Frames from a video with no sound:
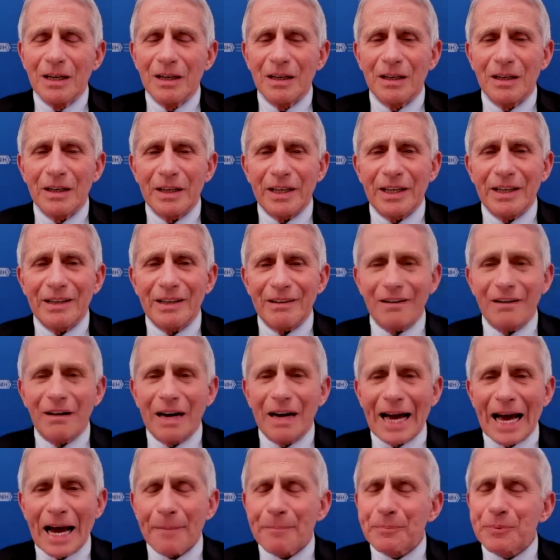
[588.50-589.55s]
It
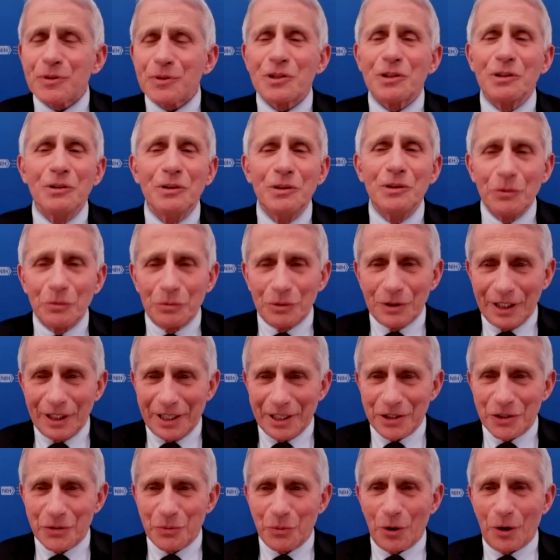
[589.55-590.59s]
absolutely
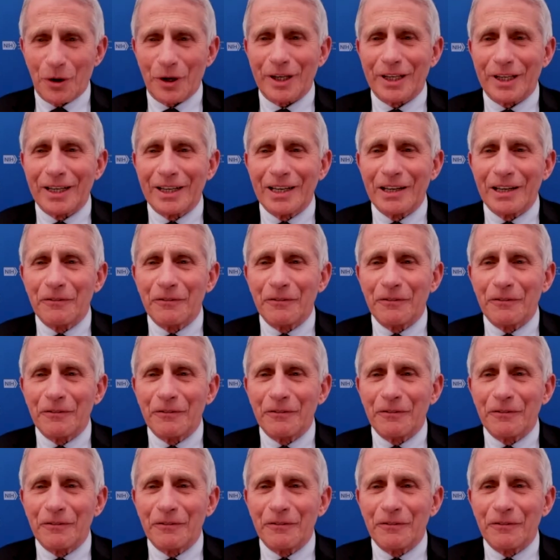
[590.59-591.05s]
is working.